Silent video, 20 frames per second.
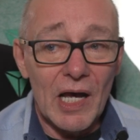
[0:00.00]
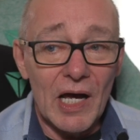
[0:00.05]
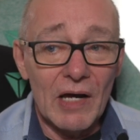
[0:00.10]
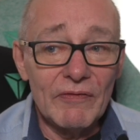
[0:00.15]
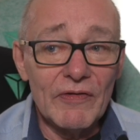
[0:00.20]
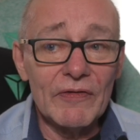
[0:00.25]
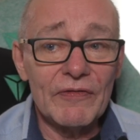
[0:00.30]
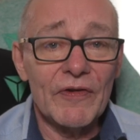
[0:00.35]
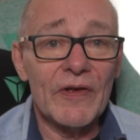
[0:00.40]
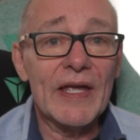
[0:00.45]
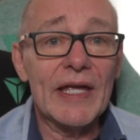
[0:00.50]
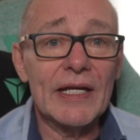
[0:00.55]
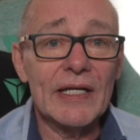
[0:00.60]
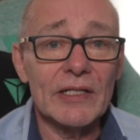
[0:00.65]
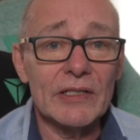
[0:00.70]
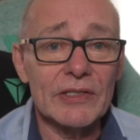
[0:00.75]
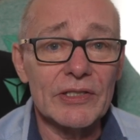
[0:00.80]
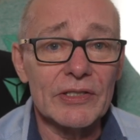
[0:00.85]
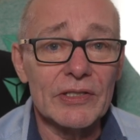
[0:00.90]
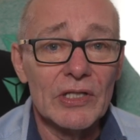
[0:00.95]
Other
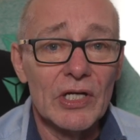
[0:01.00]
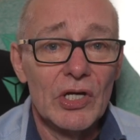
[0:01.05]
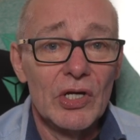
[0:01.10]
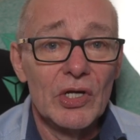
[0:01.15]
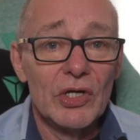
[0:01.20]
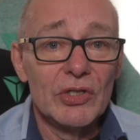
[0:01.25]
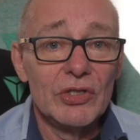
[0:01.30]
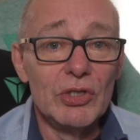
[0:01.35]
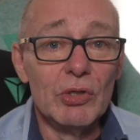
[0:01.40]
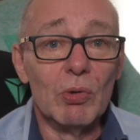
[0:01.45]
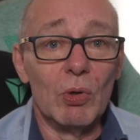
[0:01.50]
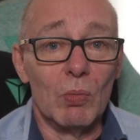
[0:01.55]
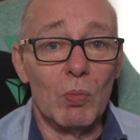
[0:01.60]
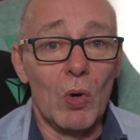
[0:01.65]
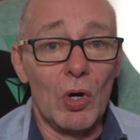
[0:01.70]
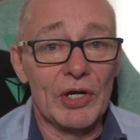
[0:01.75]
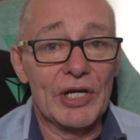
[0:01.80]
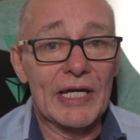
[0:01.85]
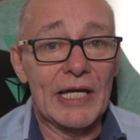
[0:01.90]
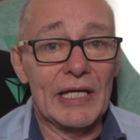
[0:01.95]
things you will
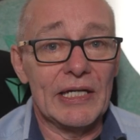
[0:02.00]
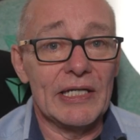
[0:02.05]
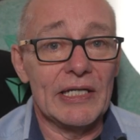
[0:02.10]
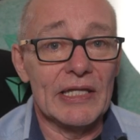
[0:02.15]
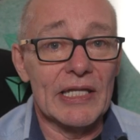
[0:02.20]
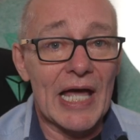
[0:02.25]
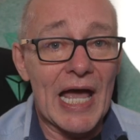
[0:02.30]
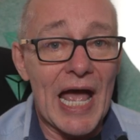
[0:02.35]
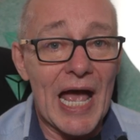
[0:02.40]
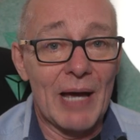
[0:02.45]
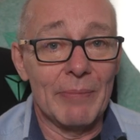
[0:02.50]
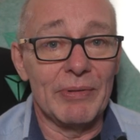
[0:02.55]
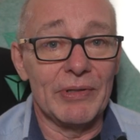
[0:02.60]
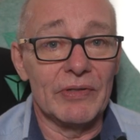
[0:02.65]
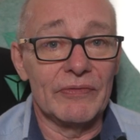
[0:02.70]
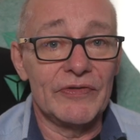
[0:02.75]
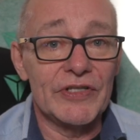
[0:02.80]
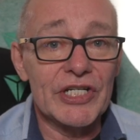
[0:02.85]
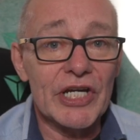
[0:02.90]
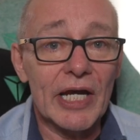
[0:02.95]
want to get in the habit
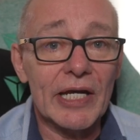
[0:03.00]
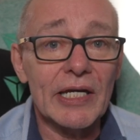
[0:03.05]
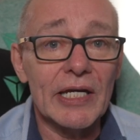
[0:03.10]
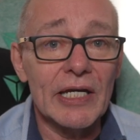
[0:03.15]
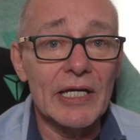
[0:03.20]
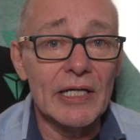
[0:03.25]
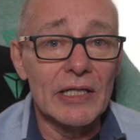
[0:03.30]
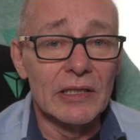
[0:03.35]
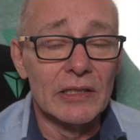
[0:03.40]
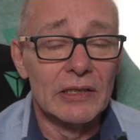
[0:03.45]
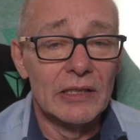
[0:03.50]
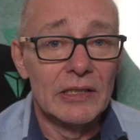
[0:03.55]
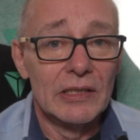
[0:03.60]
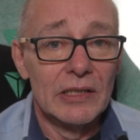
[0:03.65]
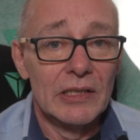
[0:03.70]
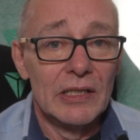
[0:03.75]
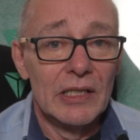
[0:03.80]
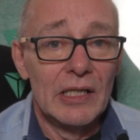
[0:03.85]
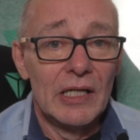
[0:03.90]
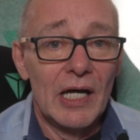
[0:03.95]
of checking
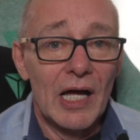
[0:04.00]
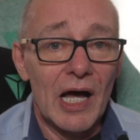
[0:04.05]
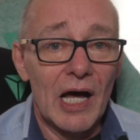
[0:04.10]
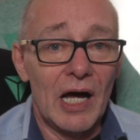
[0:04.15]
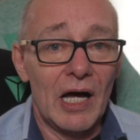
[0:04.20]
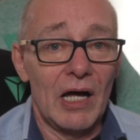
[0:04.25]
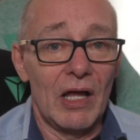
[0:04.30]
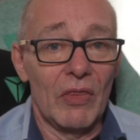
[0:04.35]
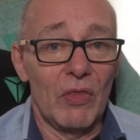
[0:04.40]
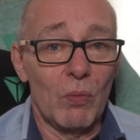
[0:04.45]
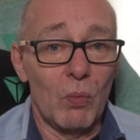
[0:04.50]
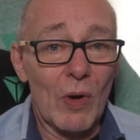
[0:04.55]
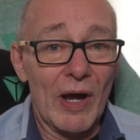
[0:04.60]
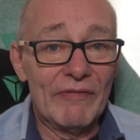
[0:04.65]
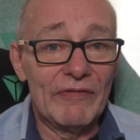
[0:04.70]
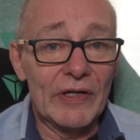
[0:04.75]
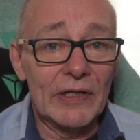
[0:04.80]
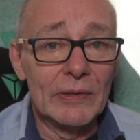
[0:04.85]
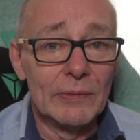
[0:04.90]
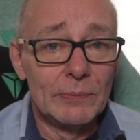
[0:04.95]
are the
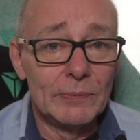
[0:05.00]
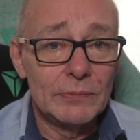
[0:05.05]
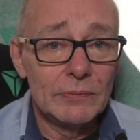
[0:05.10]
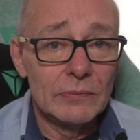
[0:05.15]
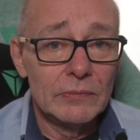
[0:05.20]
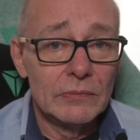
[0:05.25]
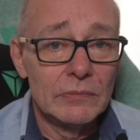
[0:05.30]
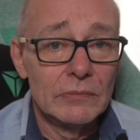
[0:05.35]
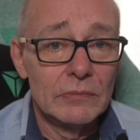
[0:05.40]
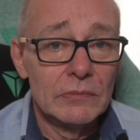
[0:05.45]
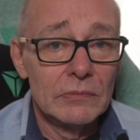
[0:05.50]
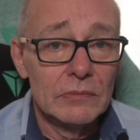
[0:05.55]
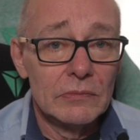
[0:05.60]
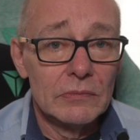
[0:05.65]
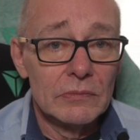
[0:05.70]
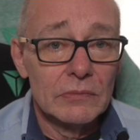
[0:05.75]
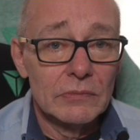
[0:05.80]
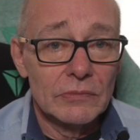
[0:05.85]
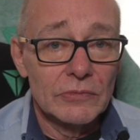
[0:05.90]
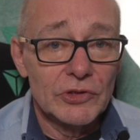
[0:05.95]
weather,
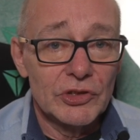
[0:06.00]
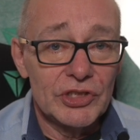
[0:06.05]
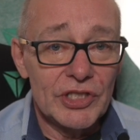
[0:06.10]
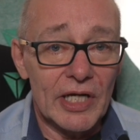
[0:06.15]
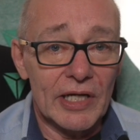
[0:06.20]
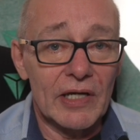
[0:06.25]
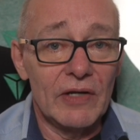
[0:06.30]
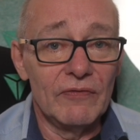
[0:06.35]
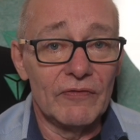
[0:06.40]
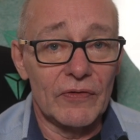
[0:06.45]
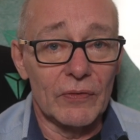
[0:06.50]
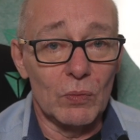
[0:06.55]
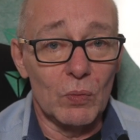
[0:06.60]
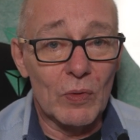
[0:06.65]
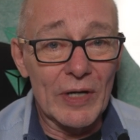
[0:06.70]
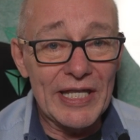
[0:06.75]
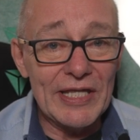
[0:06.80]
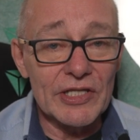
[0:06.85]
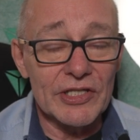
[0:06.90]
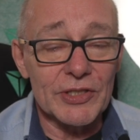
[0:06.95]
checking for
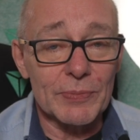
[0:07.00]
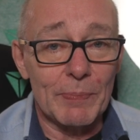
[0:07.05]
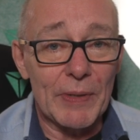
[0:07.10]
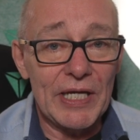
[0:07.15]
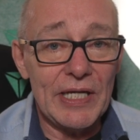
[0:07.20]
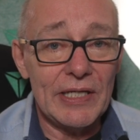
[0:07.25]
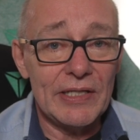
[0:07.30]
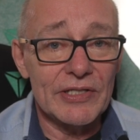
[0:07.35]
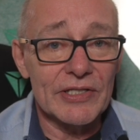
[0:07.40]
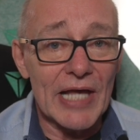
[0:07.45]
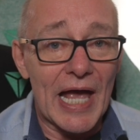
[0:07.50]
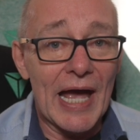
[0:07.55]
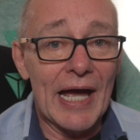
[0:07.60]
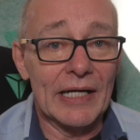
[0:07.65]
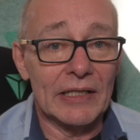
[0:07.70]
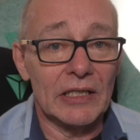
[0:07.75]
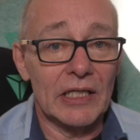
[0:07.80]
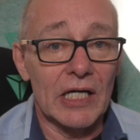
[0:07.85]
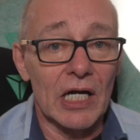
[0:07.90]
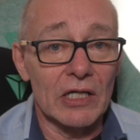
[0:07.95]
wind speeds
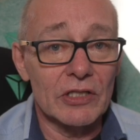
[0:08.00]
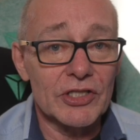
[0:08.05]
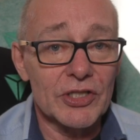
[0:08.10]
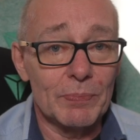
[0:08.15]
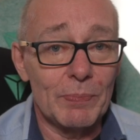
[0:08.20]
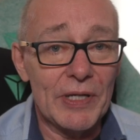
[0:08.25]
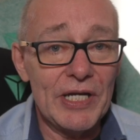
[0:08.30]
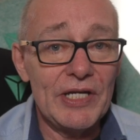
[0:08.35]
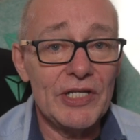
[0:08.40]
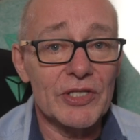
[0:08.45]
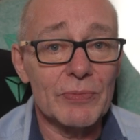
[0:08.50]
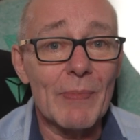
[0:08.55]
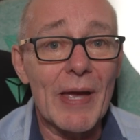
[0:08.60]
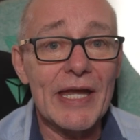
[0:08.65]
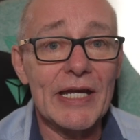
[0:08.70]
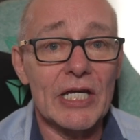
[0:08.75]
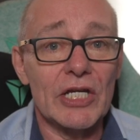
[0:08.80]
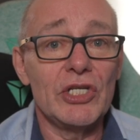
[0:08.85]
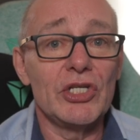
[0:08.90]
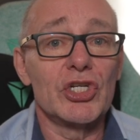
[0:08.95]
and gust speeds,
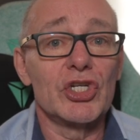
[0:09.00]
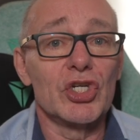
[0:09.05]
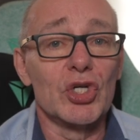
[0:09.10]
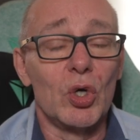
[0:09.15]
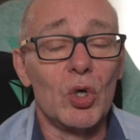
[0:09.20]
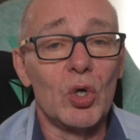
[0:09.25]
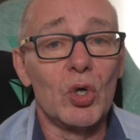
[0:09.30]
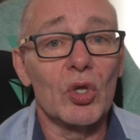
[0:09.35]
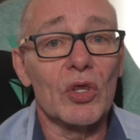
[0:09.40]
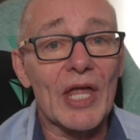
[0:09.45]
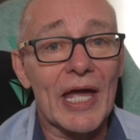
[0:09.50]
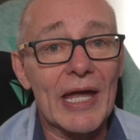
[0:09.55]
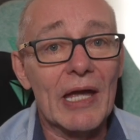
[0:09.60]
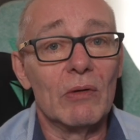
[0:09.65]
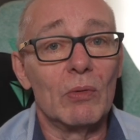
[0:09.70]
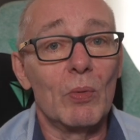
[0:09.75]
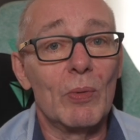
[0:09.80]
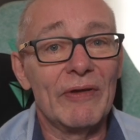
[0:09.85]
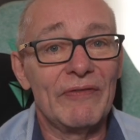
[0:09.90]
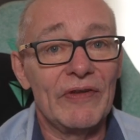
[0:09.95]
making sure they
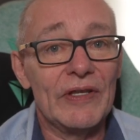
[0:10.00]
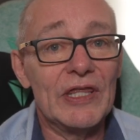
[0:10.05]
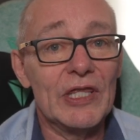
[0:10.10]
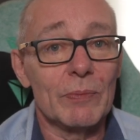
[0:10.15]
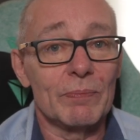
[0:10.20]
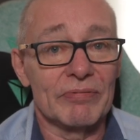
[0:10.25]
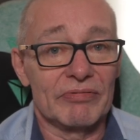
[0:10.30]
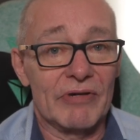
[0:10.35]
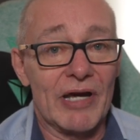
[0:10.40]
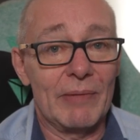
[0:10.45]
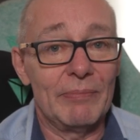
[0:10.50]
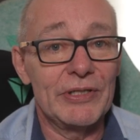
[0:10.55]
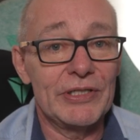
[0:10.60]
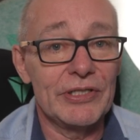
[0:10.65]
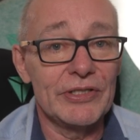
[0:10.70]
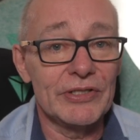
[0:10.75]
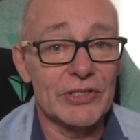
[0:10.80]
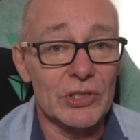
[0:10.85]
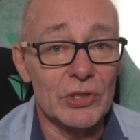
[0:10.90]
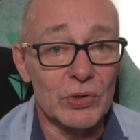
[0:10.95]
are within the
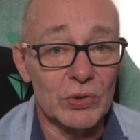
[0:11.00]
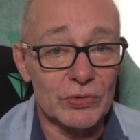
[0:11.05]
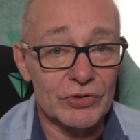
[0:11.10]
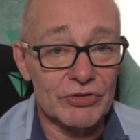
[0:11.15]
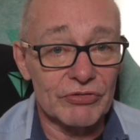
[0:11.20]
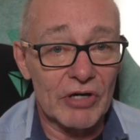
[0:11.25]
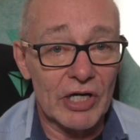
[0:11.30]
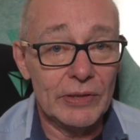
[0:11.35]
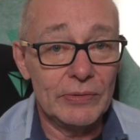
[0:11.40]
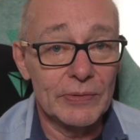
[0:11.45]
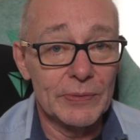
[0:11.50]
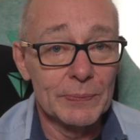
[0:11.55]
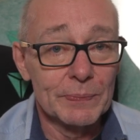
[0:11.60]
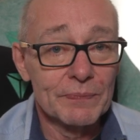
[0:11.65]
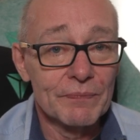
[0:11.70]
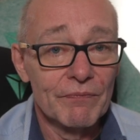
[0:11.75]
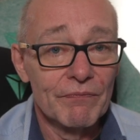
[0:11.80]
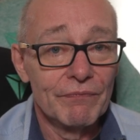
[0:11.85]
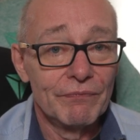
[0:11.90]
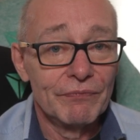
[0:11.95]
parameters of your drone.
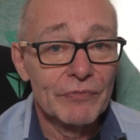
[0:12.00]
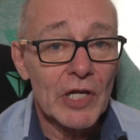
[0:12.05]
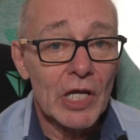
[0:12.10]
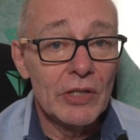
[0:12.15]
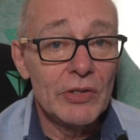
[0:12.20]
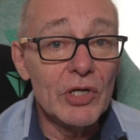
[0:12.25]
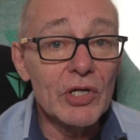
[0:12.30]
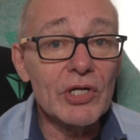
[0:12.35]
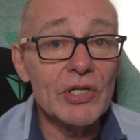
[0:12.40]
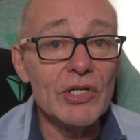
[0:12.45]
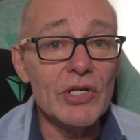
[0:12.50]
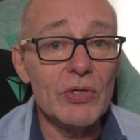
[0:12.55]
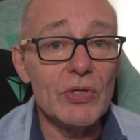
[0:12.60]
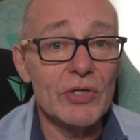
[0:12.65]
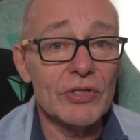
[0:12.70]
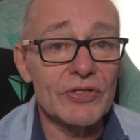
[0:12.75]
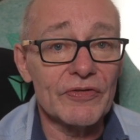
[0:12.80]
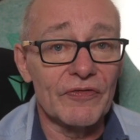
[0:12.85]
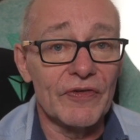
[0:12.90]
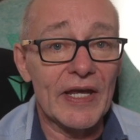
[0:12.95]
You can
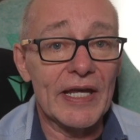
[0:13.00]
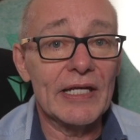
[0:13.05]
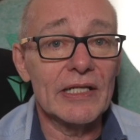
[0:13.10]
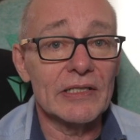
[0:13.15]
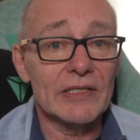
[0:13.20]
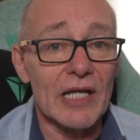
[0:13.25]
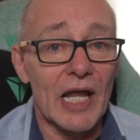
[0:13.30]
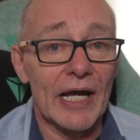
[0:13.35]
use things